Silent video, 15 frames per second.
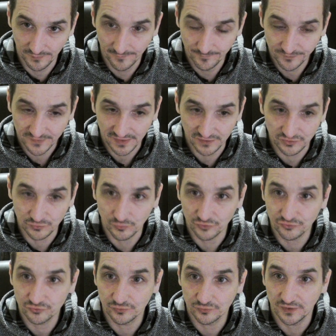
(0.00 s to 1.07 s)
and you
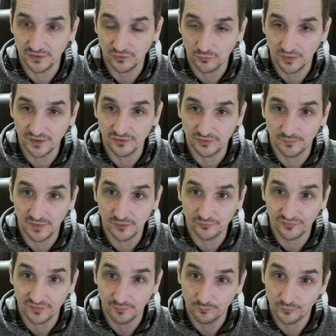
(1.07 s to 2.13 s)
want to inquire about
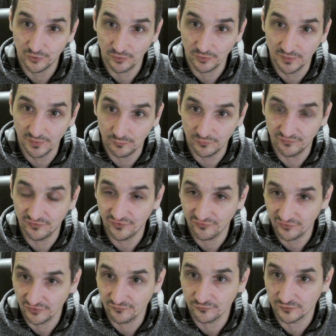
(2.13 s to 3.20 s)
some problem with the
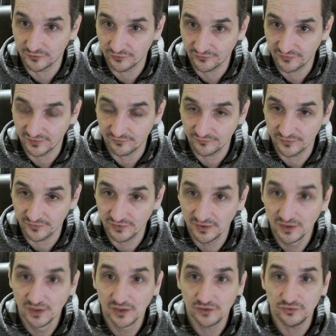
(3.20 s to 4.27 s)
software or something,
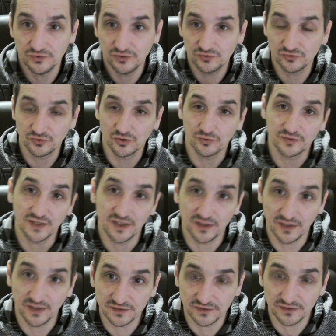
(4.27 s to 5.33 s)
you need to go
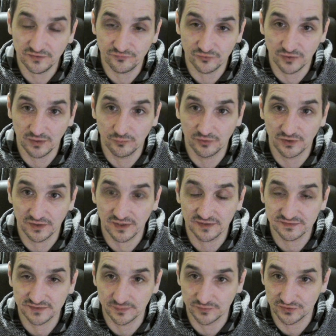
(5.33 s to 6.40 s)
directly through our
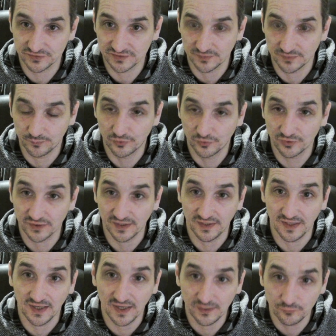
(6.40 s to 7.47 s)
customer support, and
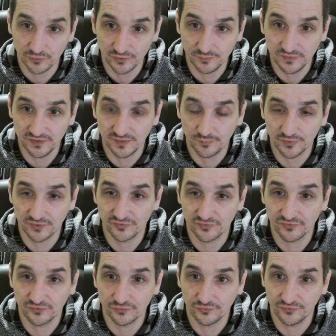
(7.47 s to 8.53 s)
I will be the
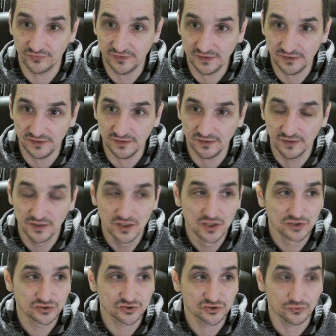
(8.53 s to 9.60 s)
person who's dealing,
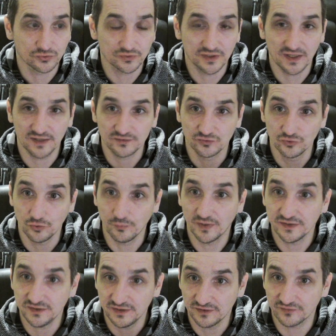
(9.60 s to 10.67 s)
so that
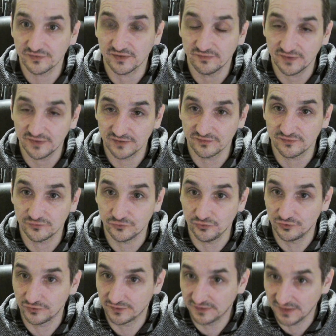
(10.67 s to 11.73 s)
nobody else have access to
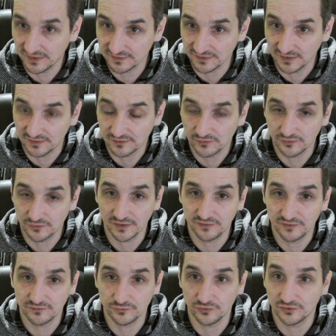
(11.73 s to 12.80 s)
your data. Okay,
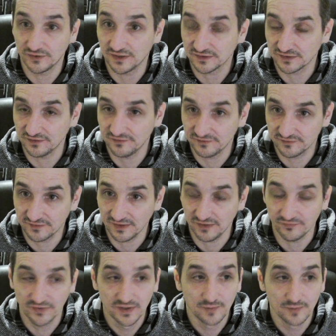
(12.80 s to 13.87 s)
so your data is
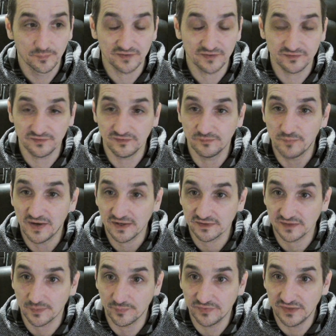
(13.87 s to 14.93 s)
safe, plus it's backed
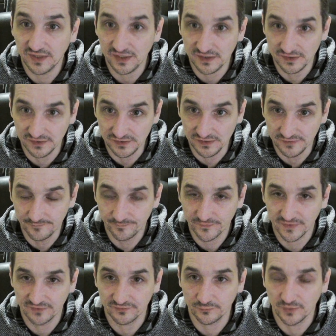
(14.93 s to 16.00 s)
up daily
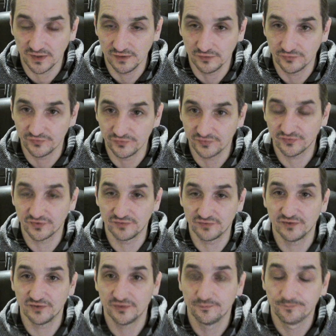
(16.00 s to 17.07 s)
as well on the
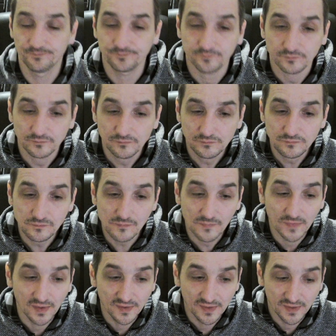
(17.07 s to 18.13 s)
server.
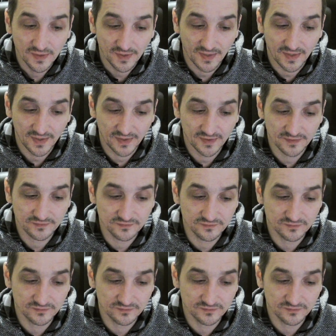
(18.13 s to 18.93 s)
And